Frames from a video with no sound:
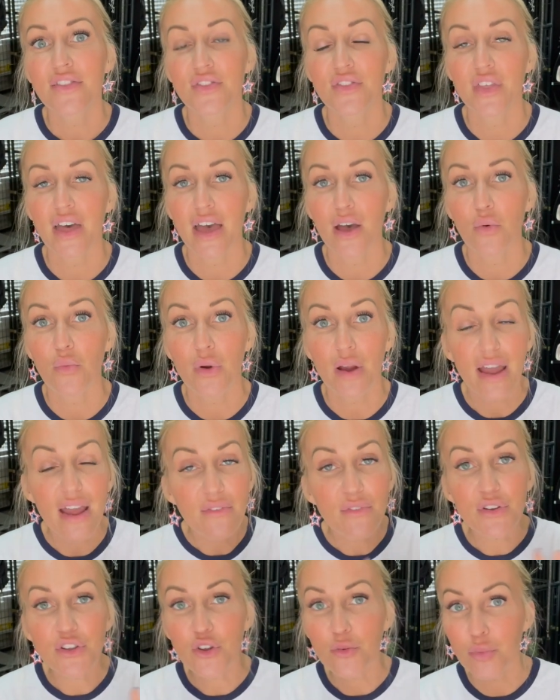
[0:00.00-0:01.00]
that
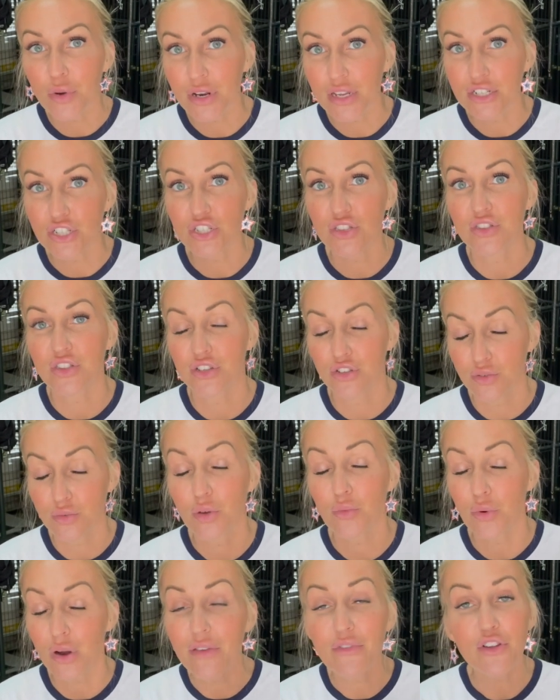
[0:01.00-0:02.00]
wherever you're putting
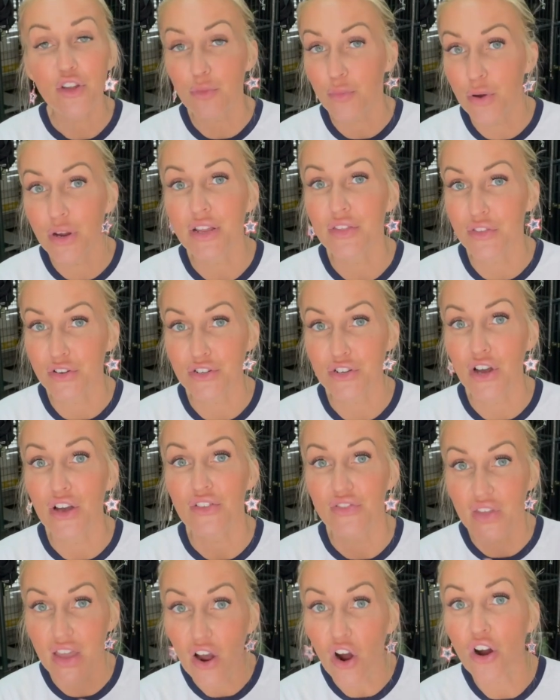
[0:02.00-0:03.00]
their
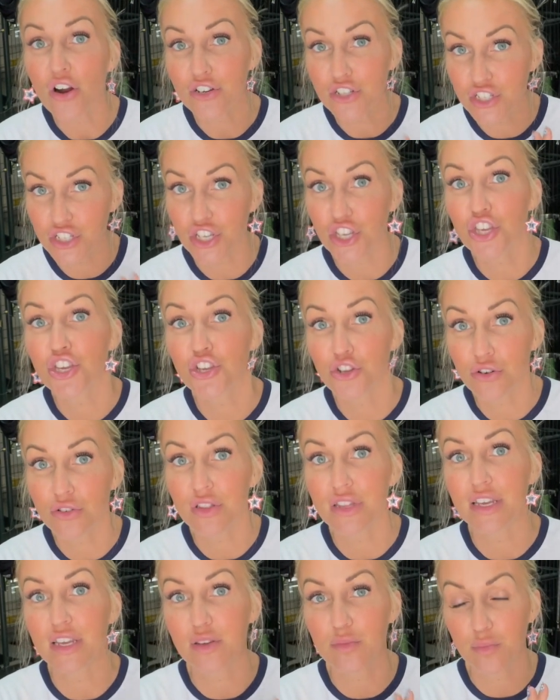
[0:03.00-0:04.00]
dog, they are
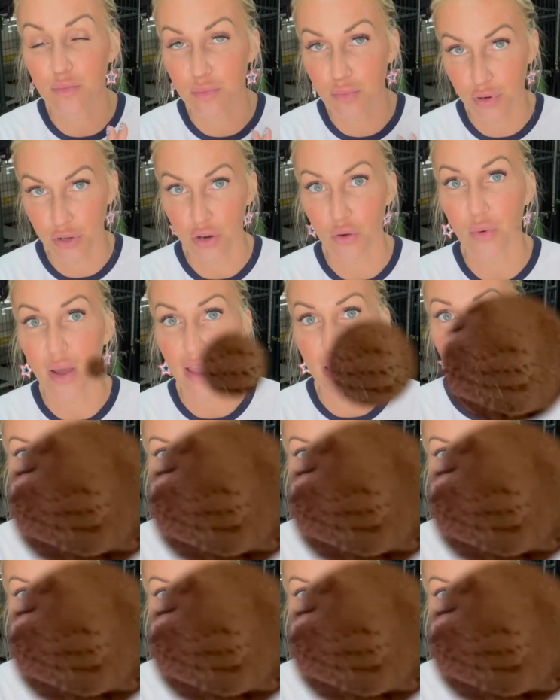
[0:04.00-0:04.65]
securely put away.